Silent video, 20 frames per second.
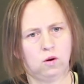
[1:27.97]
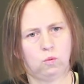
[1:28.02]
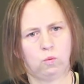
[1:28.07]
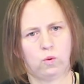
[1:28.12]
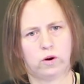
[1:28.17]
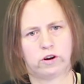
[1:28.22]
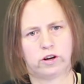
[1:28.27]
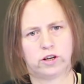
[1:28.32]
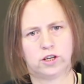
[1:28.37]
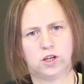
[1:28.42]

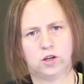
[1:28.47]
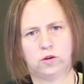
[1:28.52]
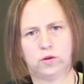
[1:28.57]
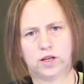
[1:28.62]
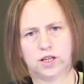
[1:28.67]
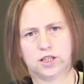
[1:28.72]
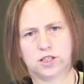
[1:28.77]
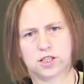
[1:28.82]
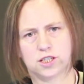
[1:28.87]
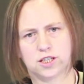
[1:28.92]
We're a new
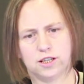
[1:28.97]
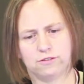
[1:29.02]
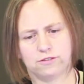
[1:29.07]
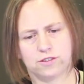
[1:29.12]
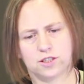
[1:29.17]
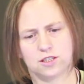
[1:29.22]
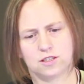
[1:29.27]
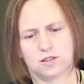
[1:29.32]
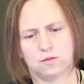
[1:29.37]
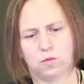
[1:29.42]
initiative
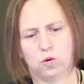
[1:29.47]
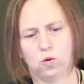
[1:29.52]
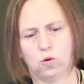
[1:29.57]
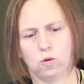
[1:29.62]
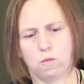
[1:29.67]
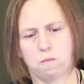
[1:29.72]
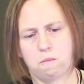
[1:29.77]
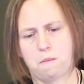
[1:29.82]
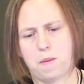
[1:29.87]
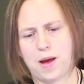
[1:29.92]
to
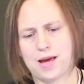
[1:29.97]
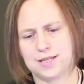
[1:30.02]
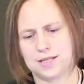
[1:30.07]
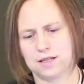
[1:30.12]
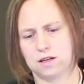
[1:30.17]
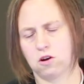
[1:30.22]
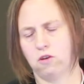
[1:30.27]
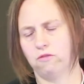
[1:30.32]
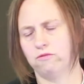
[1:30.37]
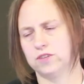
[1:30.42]
support
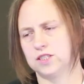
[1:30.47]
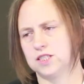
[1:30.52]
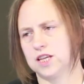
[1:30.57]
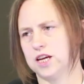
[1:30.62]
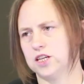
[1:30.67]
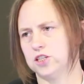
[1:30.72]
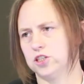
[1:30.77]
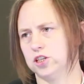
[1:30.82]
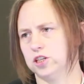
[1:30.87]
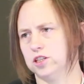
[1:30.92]
better
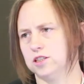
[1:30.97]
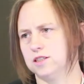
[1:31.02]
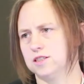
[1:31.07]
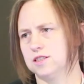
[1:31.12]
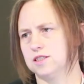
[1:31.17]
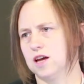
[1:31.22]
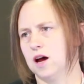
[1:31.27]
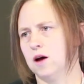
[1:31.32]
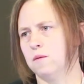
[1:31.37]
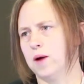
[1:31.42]

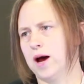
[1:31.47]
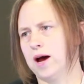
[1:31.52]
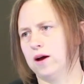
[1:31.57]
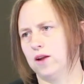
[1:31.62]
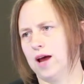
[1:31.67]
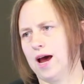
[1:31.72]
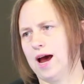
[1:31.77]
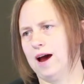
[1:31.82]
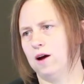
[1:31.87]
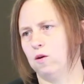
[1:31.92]
conversations
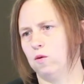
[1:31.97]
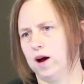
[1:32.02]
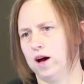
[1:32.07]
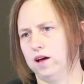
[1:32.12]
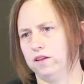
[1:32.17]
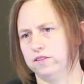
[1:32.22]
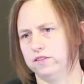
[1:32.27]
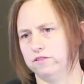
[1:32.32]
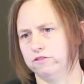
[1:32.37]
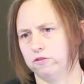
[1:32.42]
about how
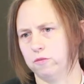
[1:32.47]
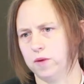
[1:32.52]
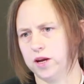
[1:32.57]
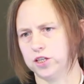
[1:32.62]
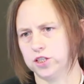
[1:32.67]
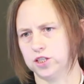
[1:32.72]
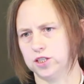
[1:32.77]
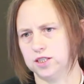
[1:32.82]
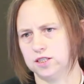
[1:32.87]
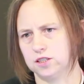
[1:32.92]
health
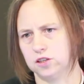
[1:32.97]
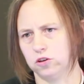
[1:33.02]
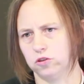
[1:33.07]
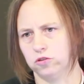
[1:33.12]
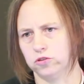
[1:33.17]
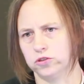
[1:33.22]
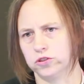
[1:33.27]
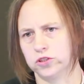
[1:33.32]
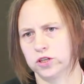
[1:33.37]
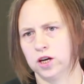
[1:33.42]
information is
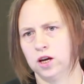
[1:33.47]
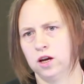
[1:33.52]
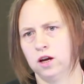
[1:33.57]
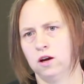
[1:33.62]
used.